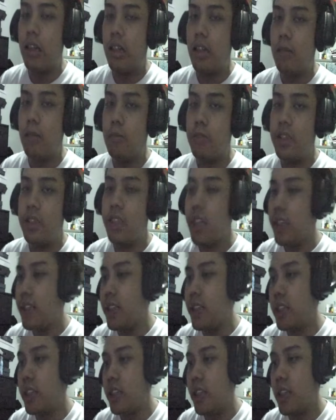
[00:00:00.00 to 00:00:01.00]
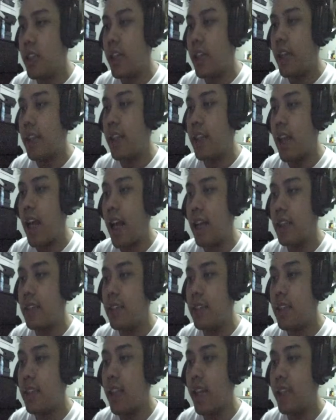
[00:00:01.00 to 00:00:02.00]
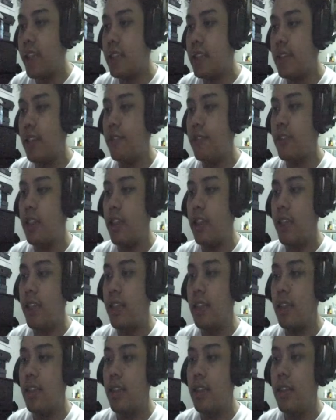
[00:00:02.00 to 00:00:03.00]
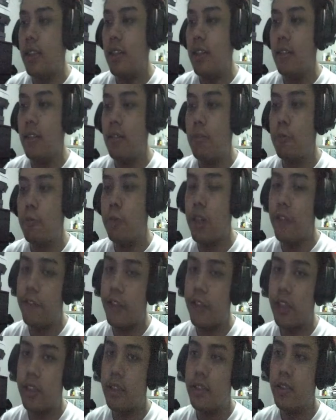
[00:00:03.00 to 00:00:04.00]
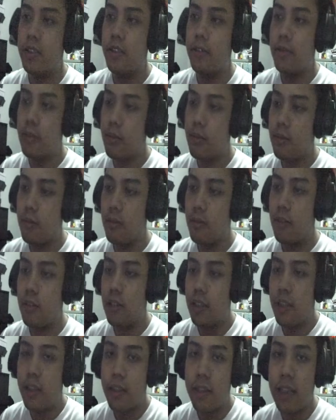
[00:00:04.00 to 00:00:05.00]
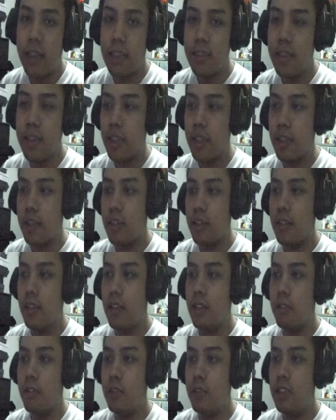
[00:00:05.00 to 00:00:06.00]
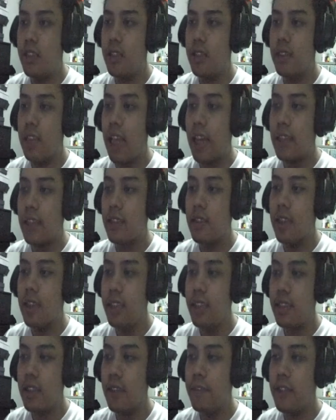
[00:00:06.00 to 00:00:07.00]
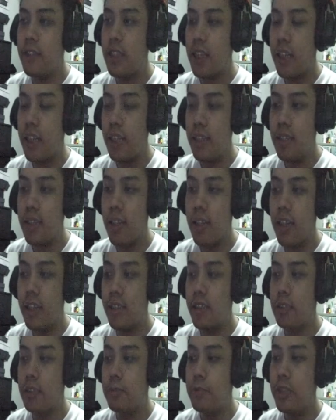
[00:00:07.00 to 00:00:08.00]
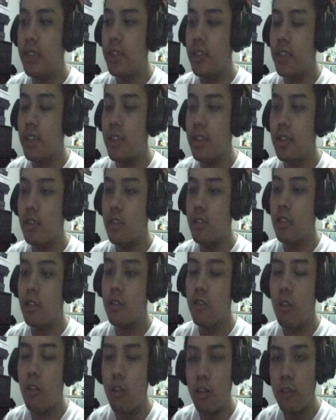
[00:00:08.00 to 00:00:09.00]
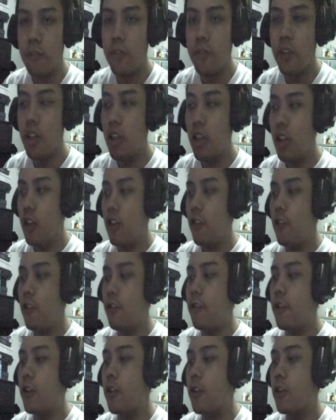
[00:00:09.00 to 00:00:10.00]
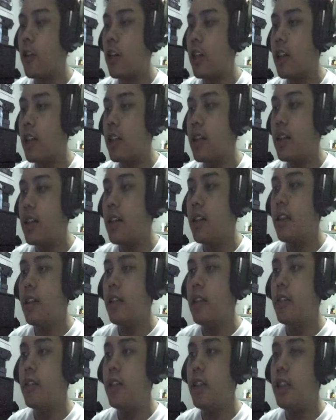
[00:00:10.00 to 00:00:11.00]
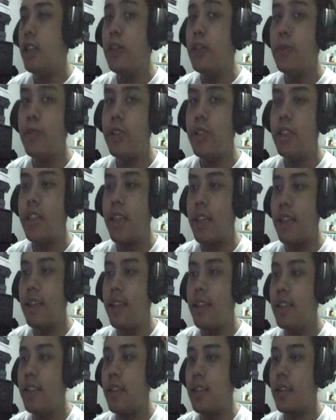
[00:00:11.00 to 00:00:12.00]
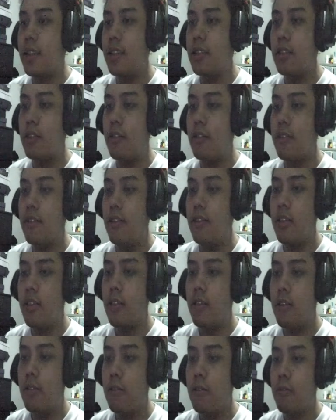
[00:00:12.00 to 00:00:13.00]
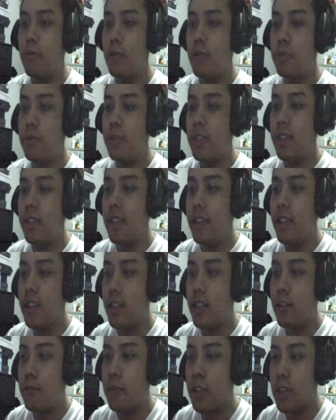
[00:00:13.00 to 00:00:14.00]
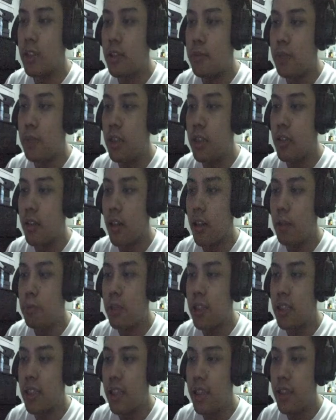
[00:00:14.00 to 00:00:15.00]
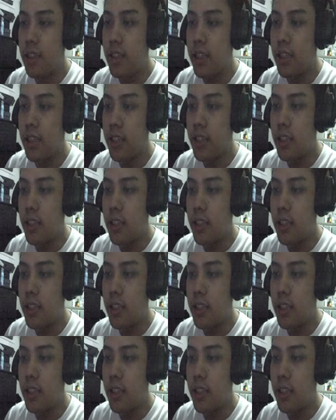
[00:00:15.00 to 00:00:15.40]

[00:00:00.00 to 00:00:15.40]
check digit and add 978 prefix. So that's it. We just add 978 and then we just solve for the new check digit. So what we did here was we dropped the check digit,